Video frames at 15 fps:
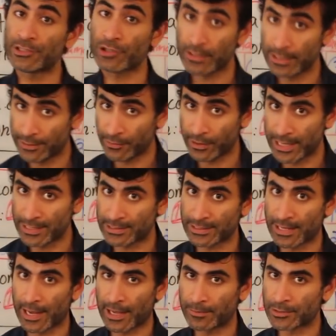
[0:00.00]
These are liver
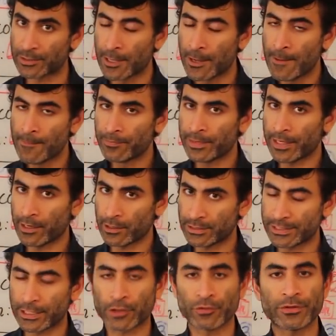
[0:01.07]
enzymes that are
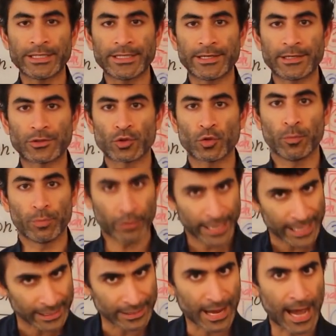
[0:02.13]
secreted to
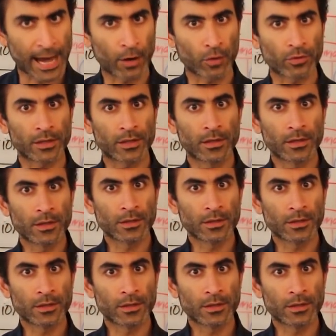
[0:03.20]
break down